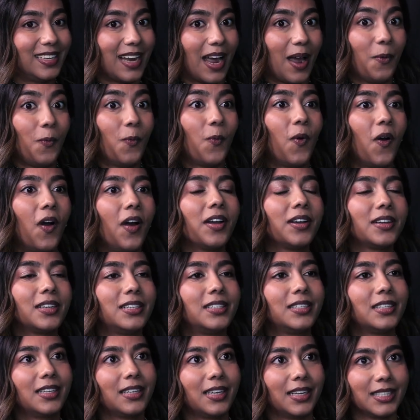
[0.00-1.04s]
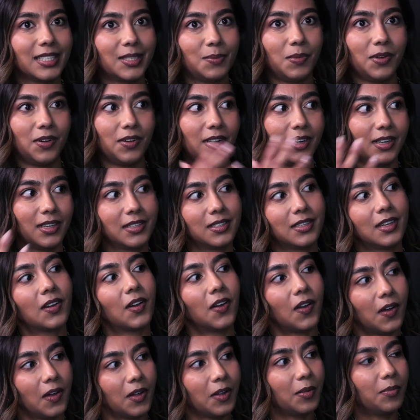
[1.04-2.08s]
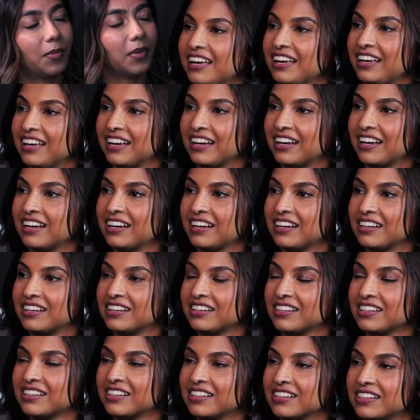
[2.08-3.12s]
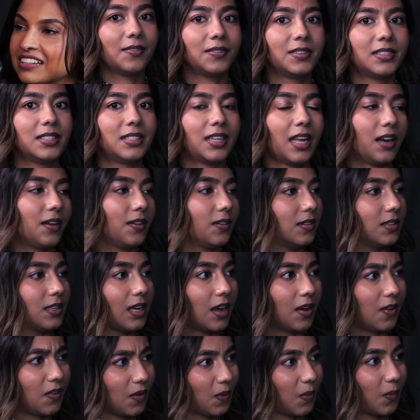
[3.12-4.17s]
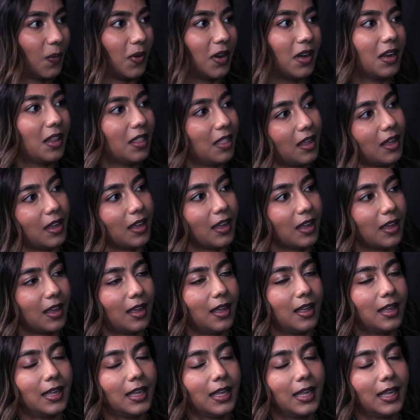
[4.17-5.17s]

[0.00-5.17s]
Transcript: I want to experience it all before I kind of settle down in one thing.